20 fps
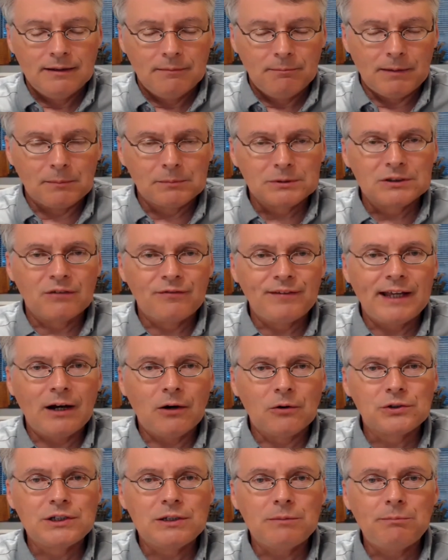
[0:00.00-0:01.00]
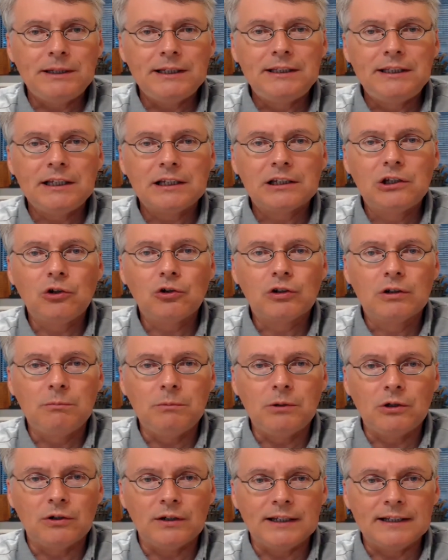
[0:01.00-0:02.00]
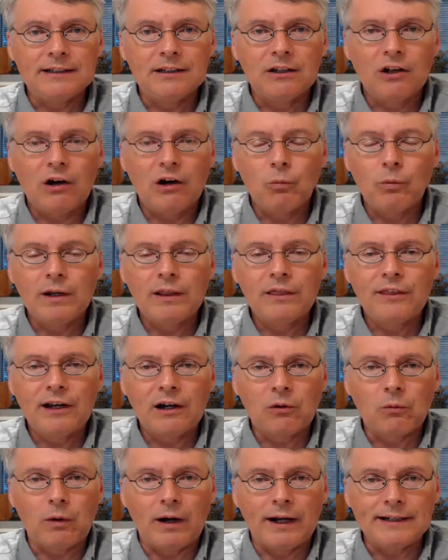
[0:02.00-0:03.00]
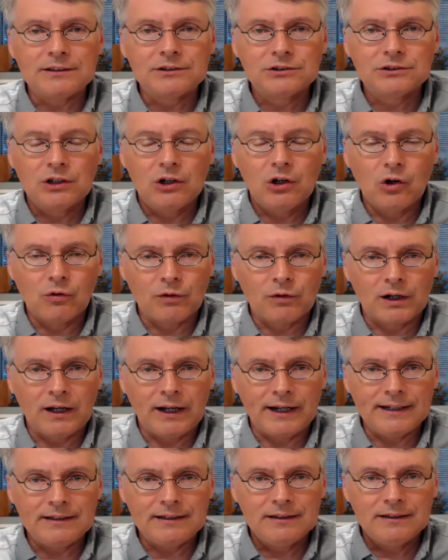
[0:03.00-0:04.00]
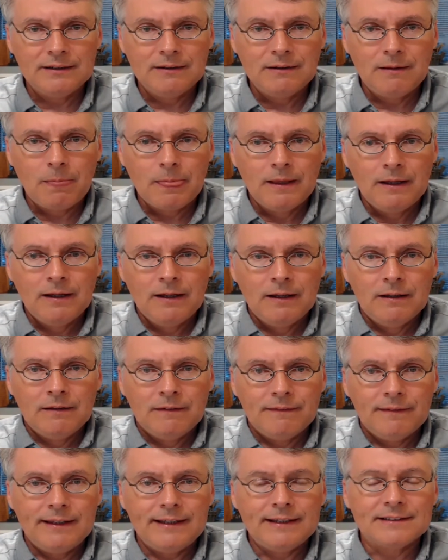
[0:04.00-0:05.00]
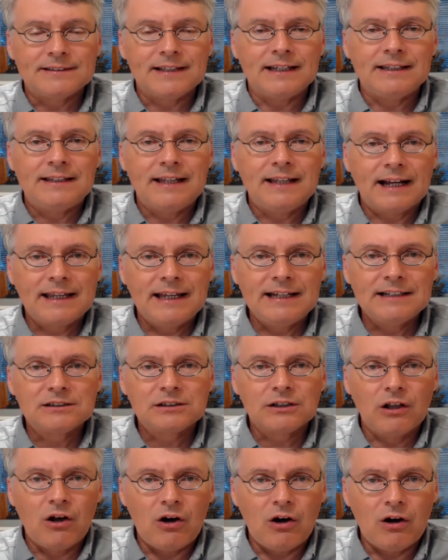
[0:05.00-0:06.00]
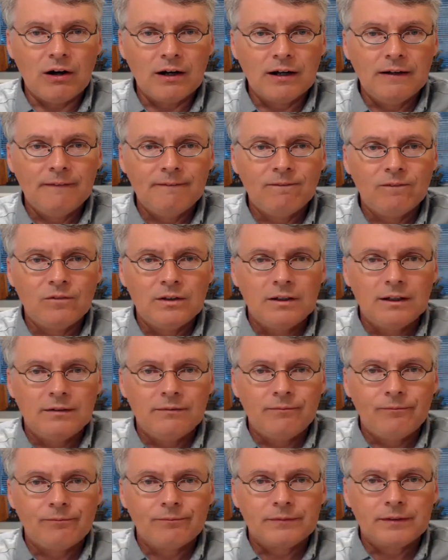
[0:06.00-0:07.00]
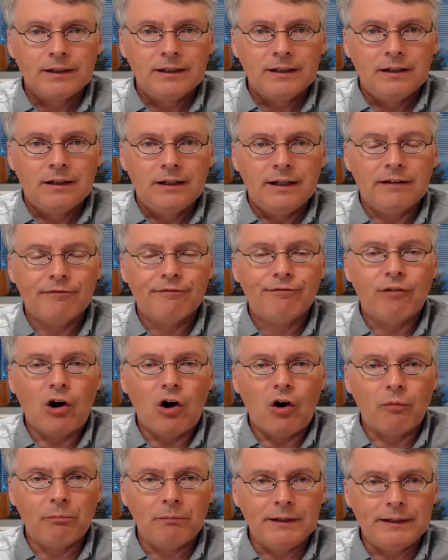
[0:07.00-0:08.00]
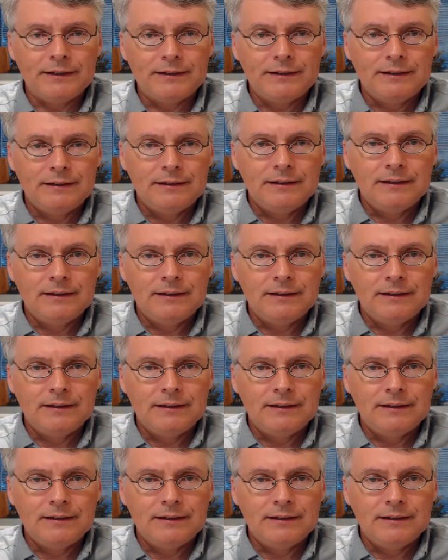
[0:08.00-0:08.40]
Members of the LGBTQ community did not win their rights overnight. It is a decades-long involvement.